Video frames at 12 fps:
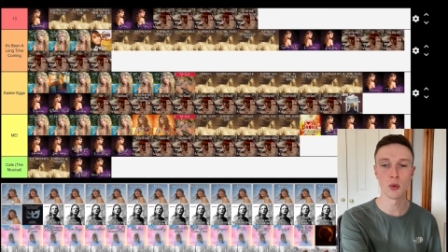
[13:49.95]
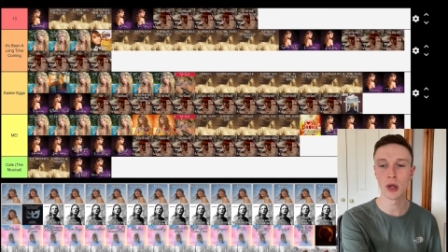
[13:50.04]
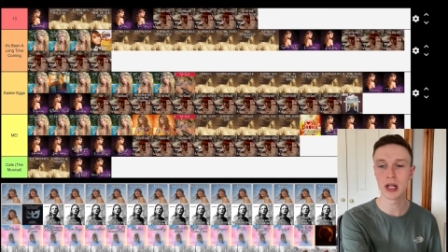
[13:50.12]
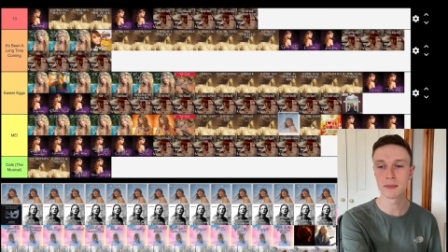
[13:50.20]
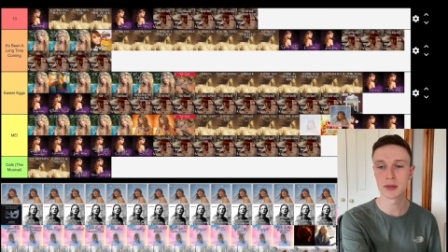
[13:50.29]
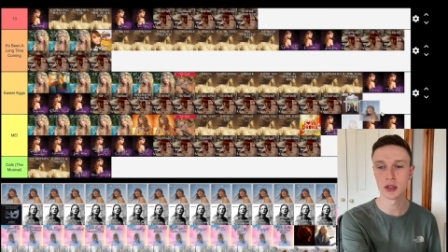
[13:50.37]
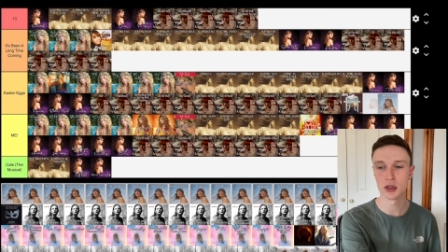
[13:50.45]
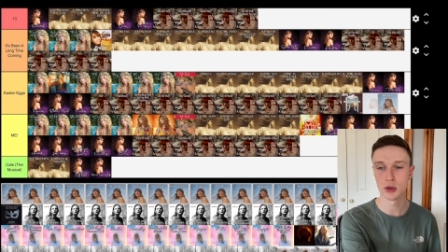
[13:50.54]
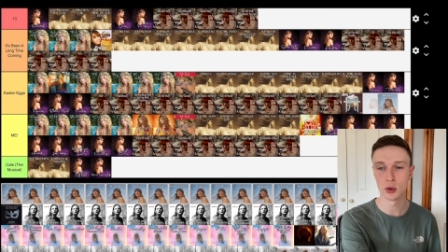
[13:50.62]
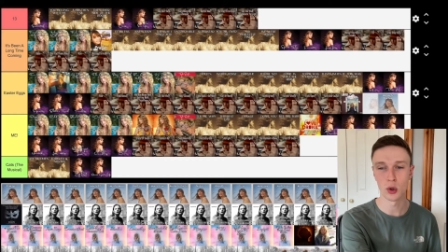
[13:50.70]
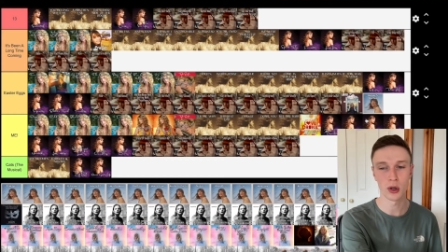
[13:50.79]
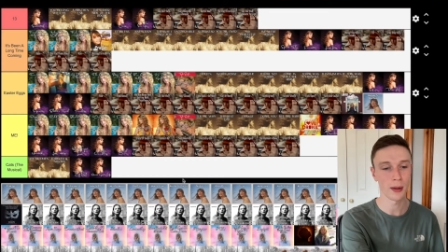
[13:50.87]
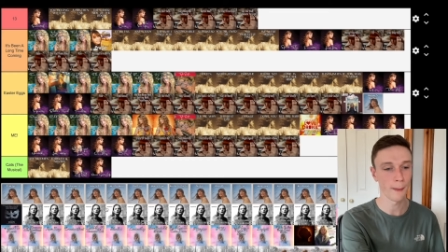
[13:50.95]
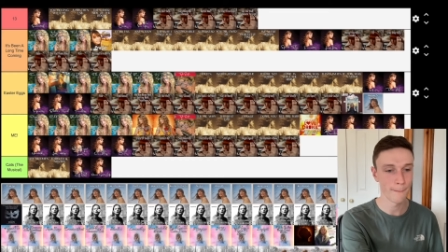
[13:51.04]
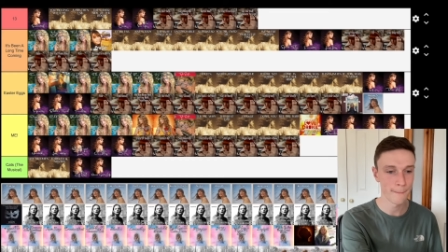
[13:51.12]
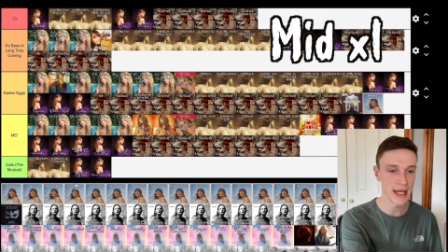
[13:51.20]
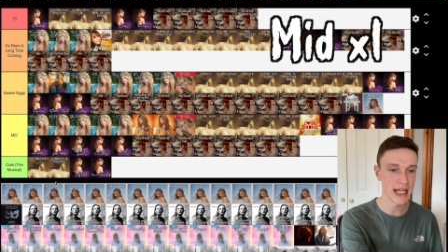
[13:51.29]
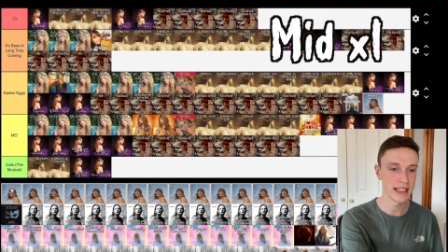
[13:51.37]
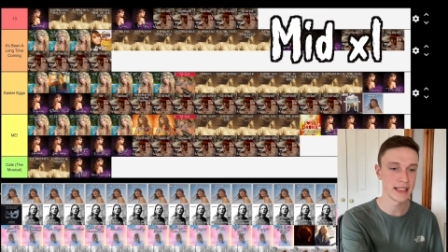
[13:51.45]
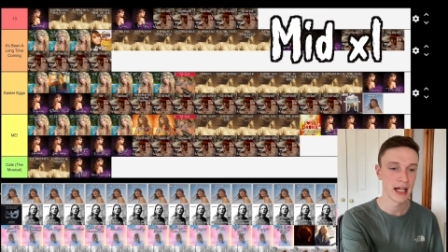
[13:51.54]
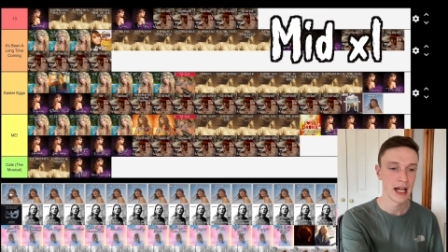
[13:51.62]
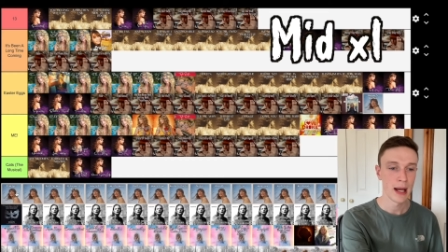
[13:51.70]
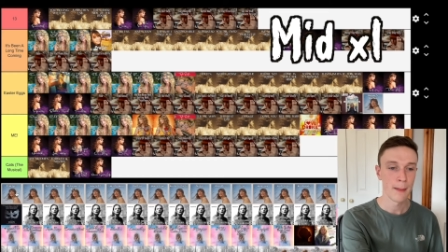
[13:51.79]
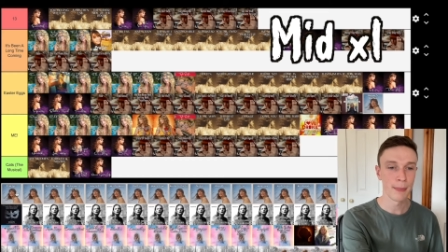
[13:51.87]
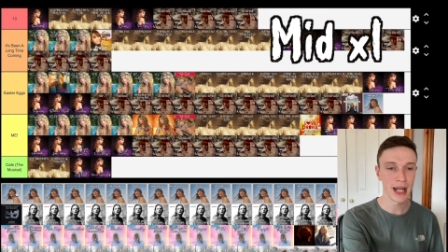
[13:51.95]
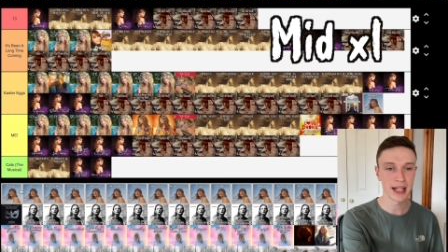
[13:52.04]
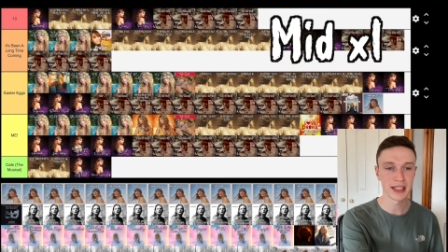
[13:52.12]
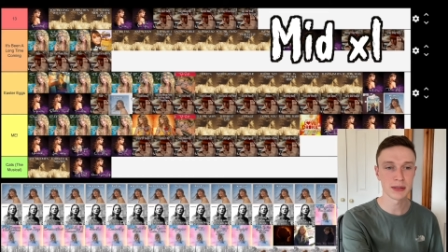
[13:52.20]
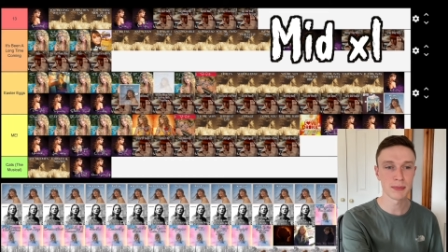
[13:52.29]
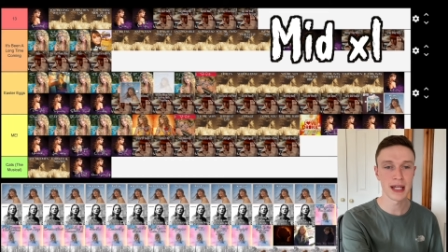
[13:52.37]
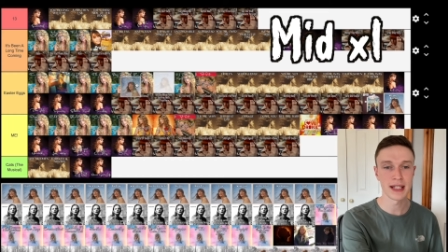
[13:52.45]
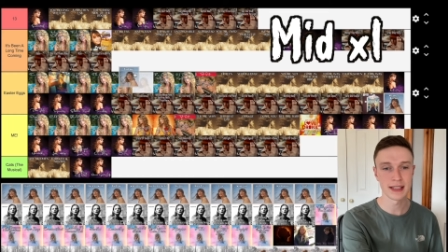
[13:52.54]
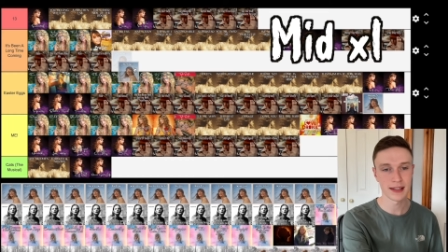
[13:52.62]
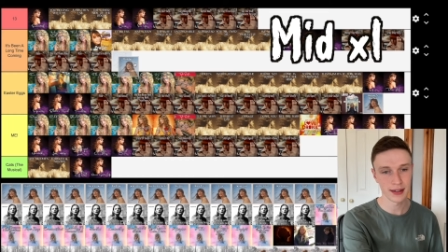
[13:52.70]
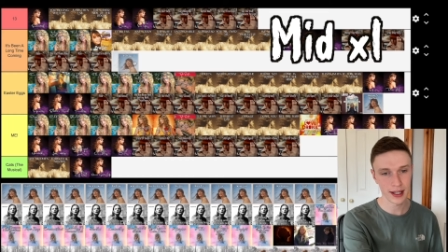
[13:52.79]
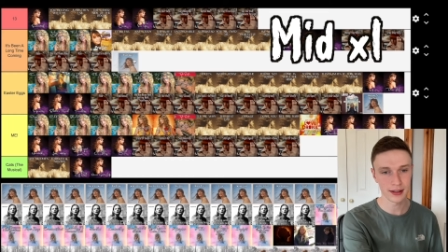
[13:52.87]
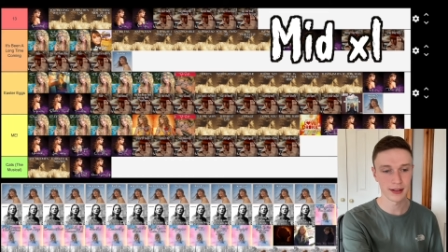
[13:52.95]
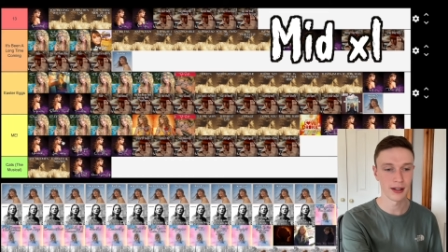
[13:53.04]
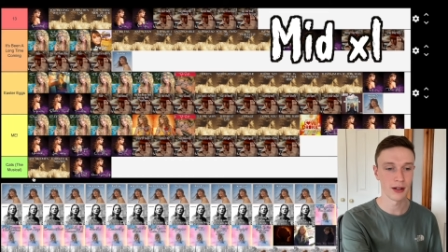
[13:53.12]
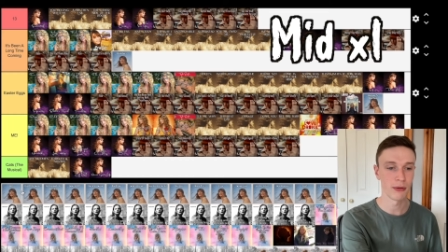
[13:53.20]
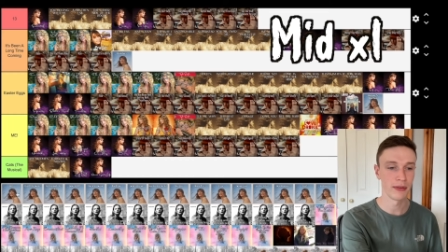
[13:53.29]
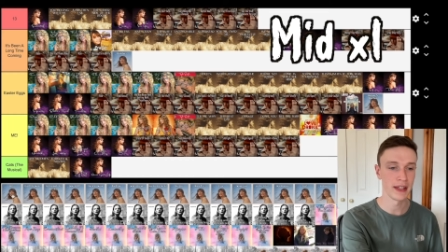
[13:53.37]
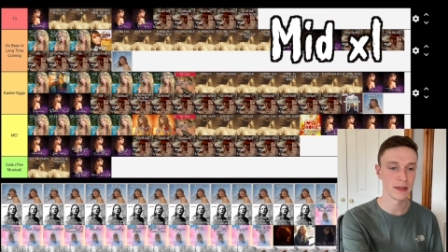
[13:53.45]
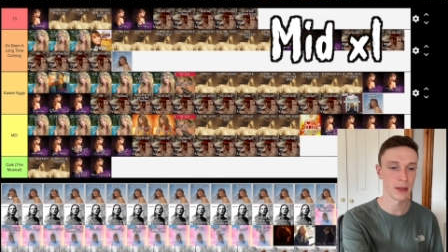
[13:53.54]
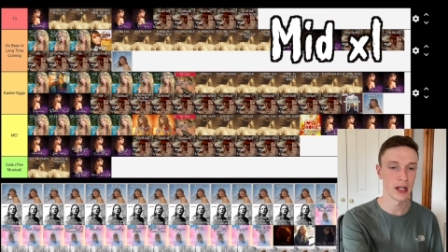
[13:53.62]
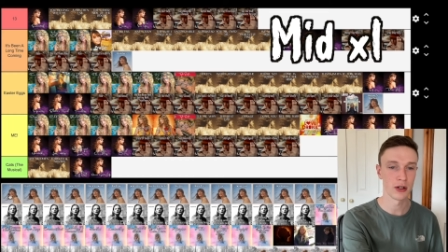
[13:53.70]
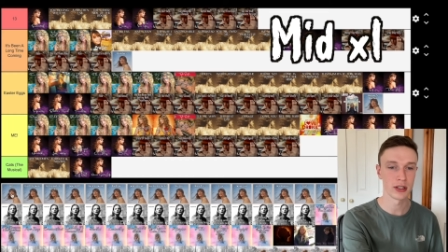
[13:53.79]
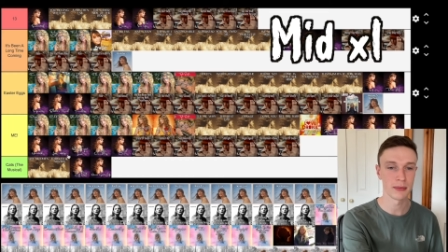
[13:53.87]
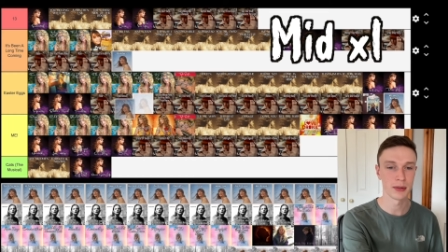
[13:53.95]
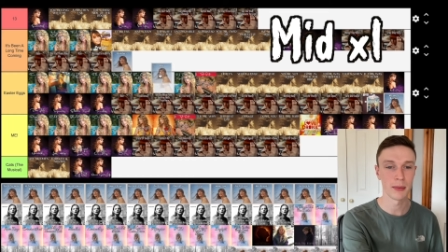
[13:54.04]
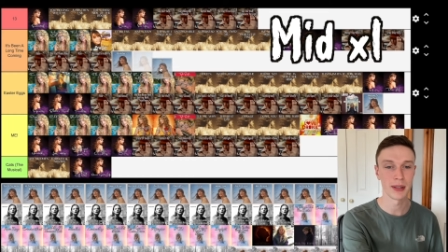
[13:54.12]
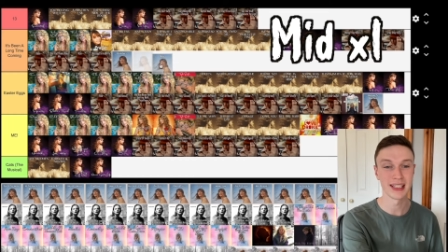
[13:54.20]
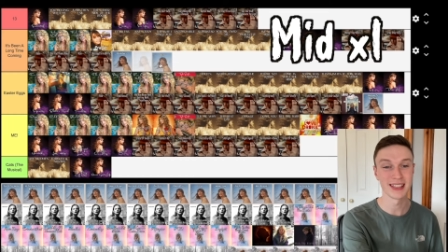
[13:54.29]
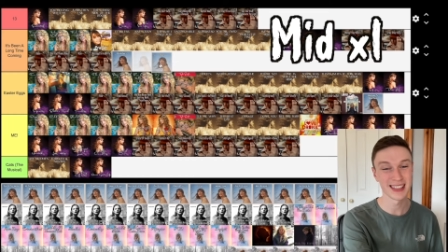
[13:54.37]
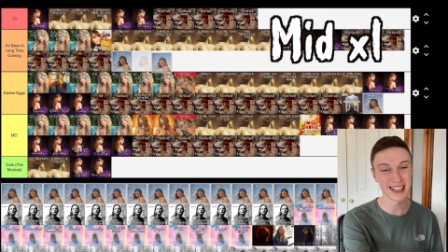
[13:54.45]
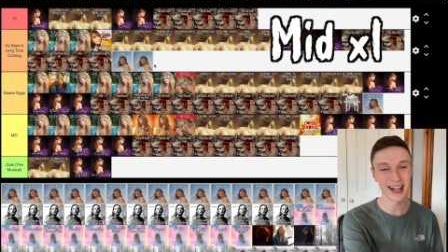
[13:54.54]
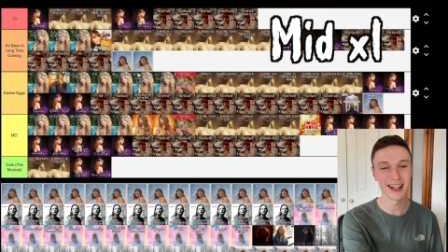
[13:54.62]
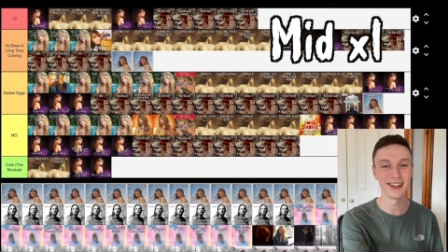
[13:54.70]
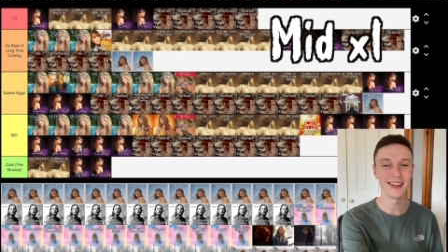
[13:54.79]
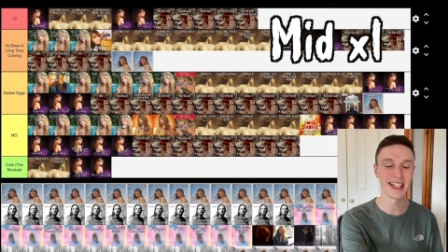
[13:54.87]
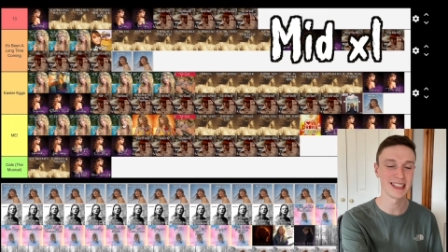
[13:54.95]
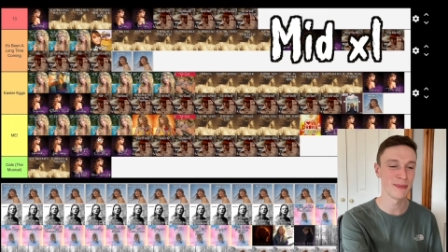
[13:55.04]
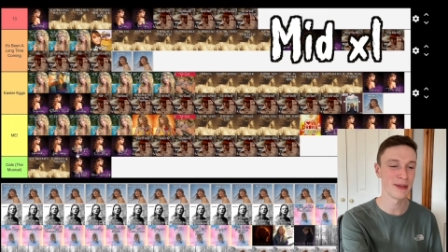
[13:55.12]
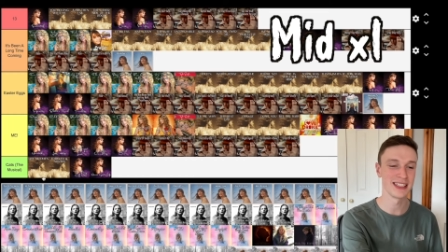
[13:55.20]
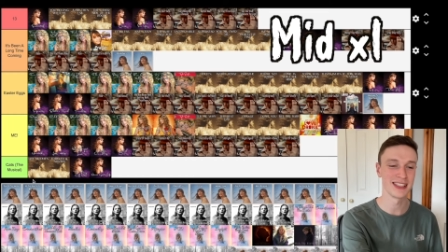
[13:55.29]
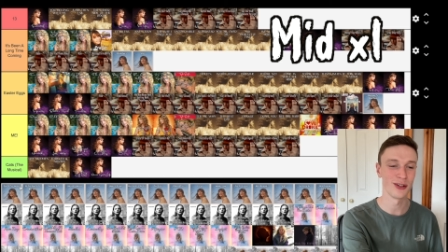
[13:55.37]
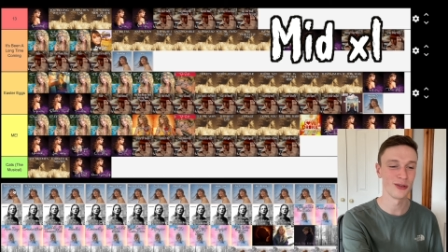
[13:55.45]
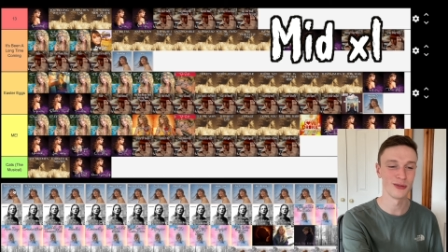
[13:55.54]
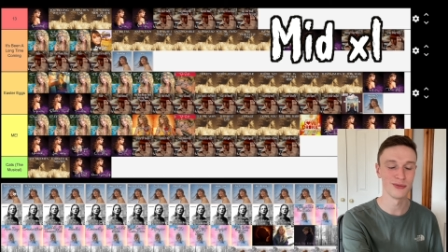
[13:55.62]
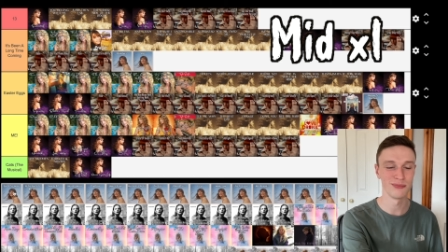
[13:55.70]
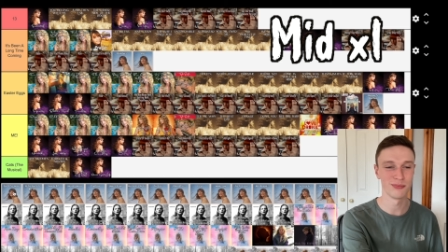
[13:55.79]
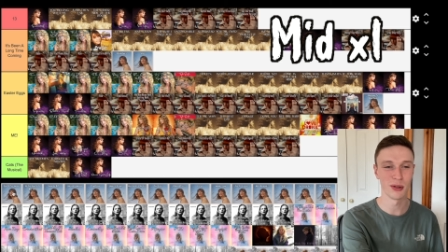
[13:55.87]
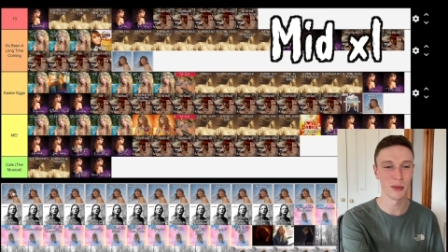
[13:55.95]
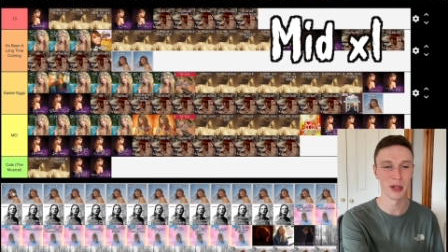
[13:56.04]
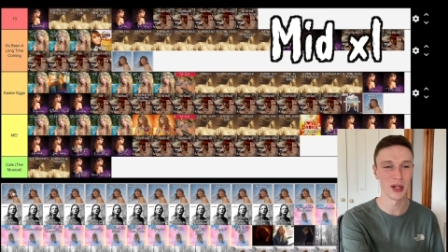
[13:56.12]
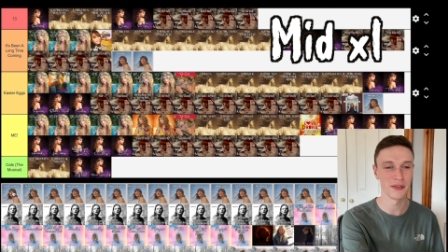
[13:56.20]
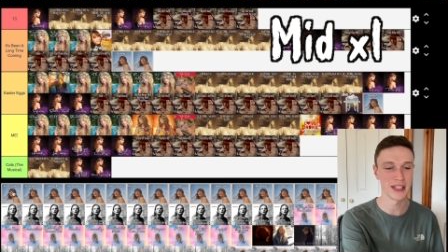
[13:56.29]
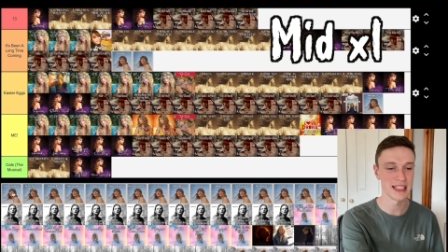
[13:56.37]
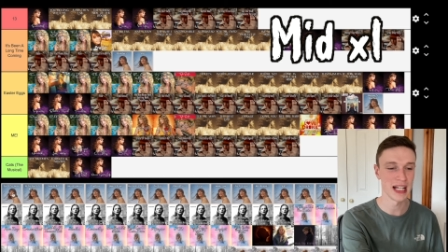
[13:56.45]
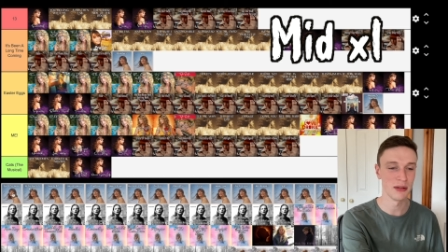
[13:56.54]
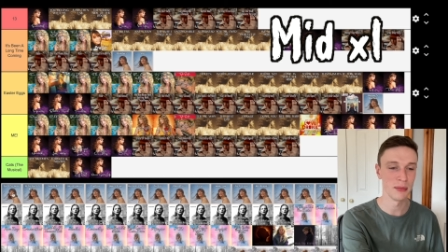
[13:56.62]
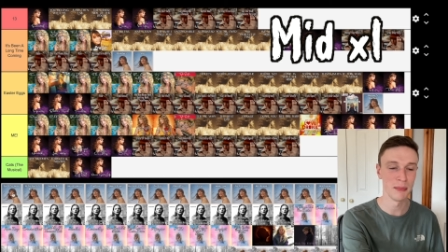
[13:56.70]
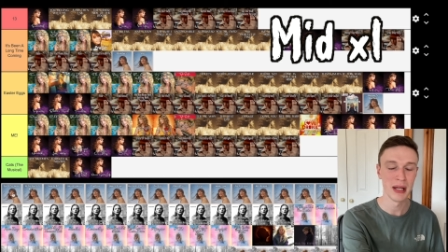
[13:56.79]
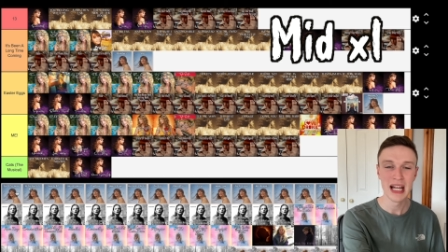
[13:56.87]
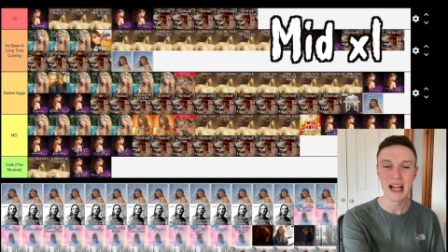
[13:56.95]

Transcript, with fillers: Welcome to New York, mid, Blank Space, that can go in, it's been a long time coming, Style, that's the best song probably of this album.